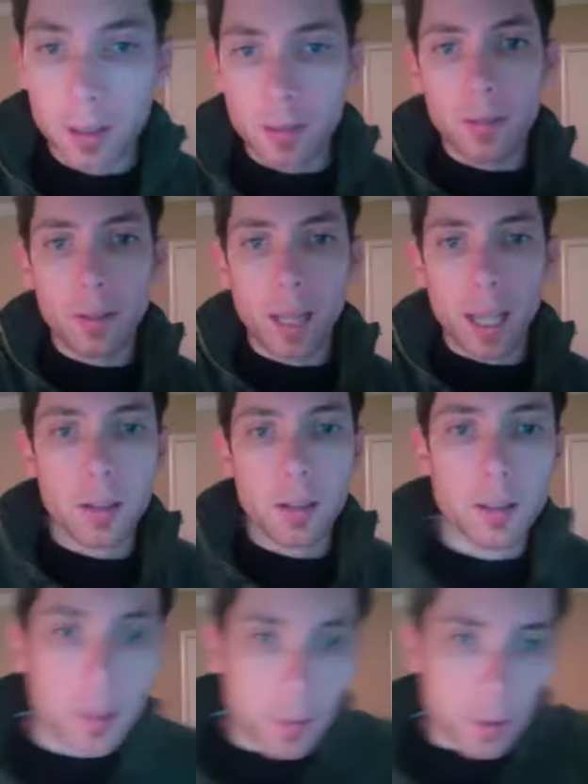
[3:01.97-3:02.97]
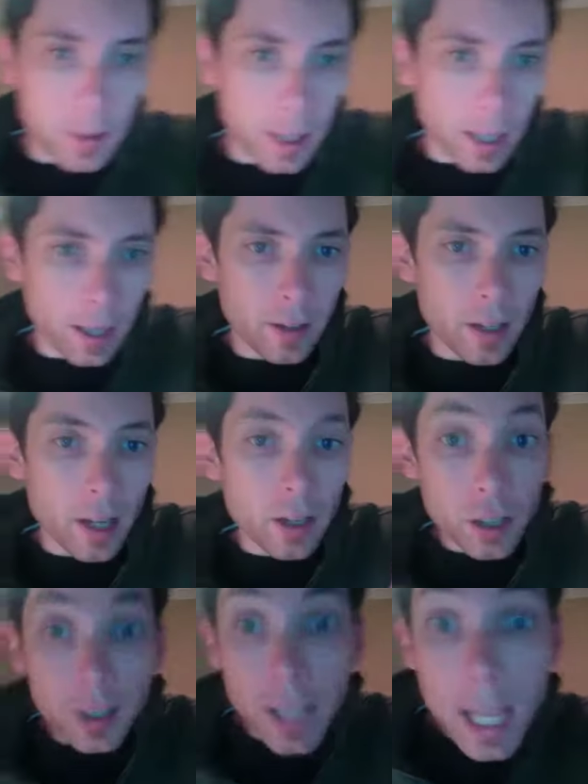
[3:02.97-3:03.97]
Oh, hand. Where's the hand?
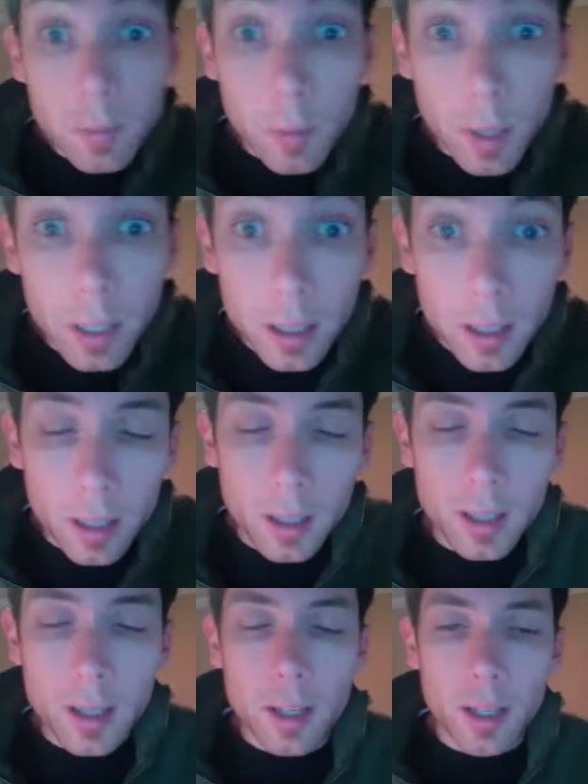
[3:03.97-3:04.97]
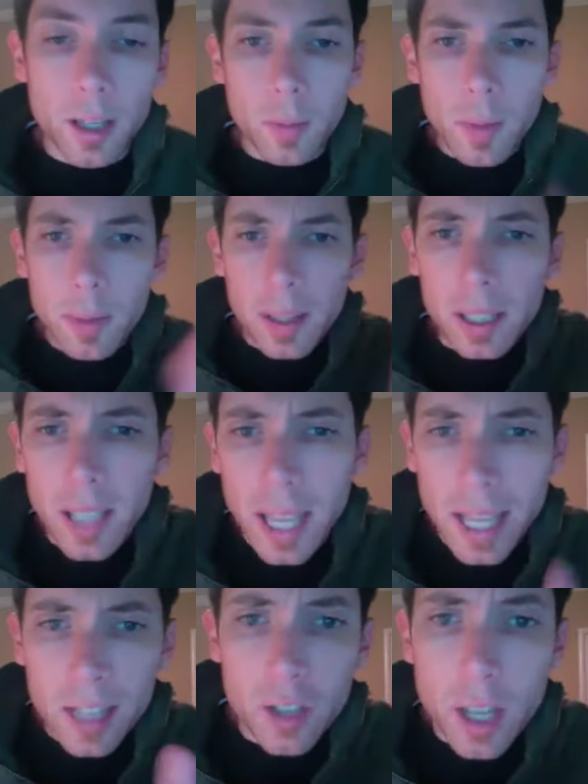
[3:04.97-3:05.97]
She's desperate. Maybe a little
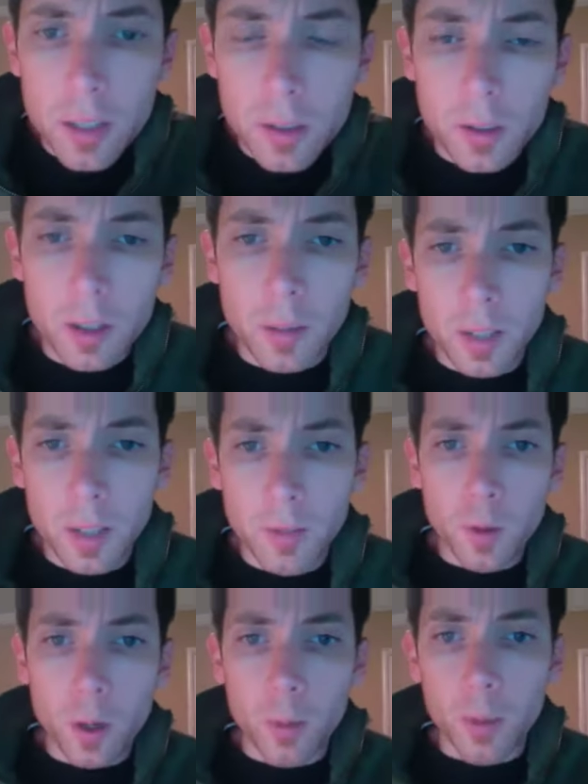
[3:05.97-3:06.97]
hand gesture or something forward,